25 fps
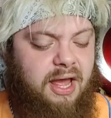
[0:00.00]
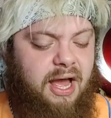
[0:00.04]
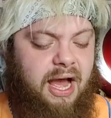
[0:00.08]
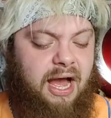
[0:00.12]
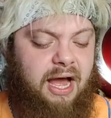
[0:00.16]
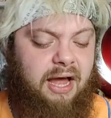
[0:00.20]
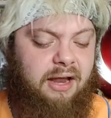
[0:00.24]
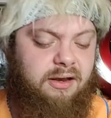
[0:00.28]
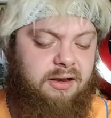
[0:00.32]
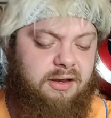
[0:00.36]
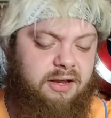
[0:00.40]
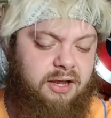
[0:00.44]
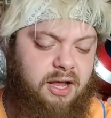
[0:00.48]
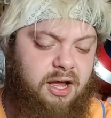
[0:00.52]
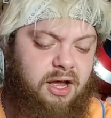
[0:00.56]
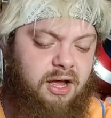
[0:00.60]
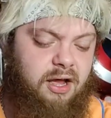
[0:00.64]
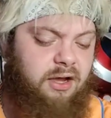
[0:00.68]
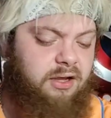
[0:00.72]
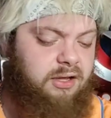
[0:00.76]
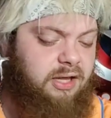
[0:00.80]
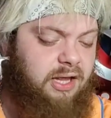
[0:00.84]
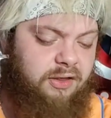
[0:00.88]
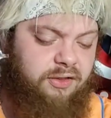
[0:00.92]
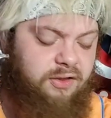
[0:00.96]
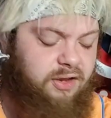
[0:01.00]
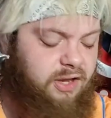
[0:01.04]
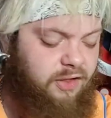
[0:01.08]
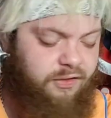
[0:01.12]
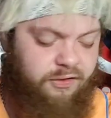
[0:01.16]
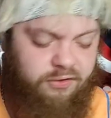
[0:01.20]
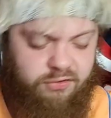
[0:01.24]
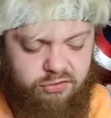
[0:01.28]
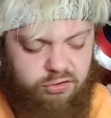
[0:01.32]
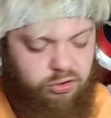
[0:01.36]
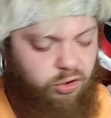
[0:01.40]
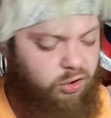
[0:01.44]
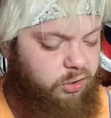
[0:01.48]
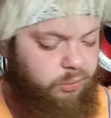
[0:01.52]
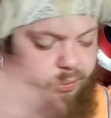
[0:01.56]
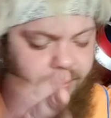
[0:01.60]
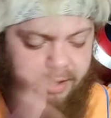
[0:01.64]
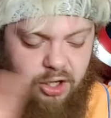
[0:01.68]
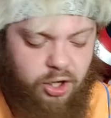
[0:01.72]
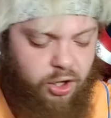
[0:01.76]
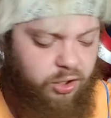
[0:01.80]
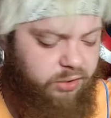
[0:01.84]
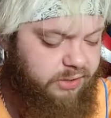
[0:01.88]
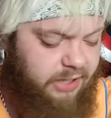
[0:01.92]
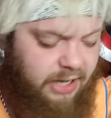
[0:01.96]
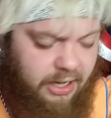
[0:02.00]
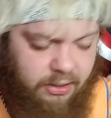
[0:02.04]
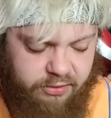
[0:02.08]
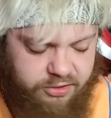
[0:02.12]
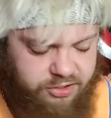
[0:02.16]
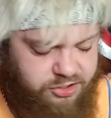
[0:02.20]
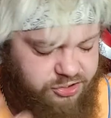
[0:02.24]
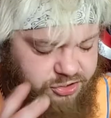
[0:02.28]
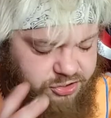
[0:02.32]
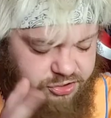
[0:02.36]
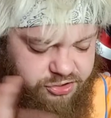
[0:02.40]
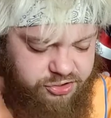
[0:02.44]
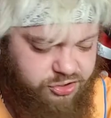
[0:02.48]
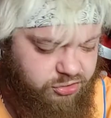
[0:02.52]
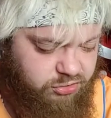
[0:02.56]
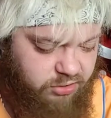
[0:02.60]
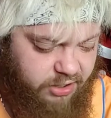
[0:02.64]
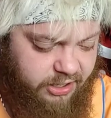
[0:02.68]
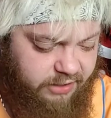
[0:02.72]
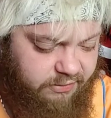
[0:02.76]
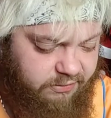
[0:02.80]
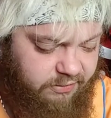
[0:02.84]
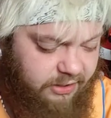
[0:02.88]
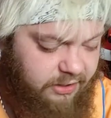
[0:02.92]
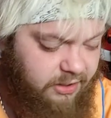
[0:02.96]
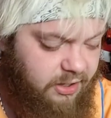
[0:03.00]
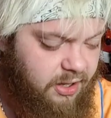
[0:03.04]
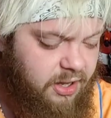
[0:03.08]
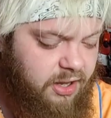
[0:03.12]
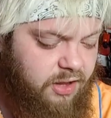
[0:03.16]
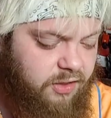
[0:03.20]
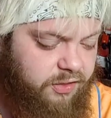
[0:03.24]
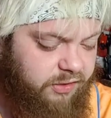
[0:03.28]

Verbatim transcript: And uh, yeah, the, yeah, the story we go down is just crazy.